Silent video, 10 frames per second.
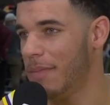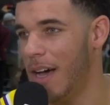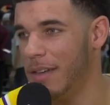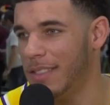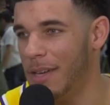
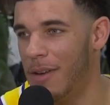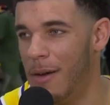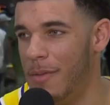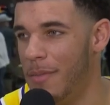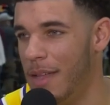I would say
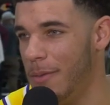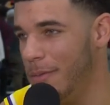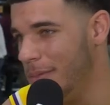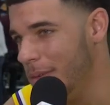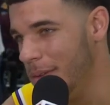probably
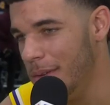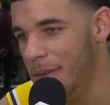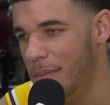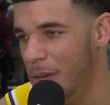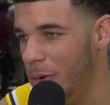
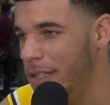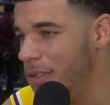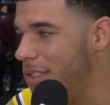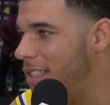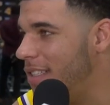midway
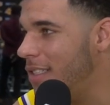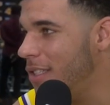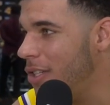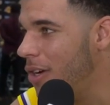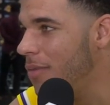through the season,
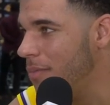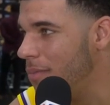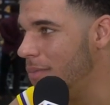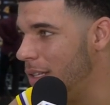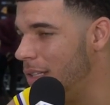you know,
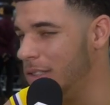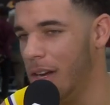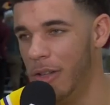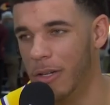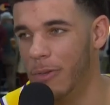it
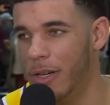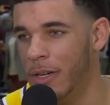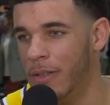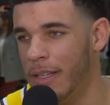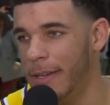started looking
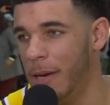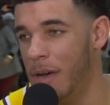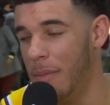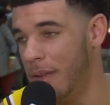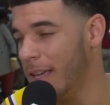real, and I'm
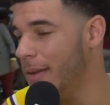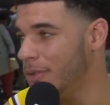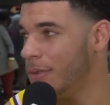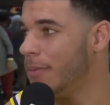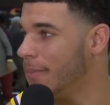happy it came true.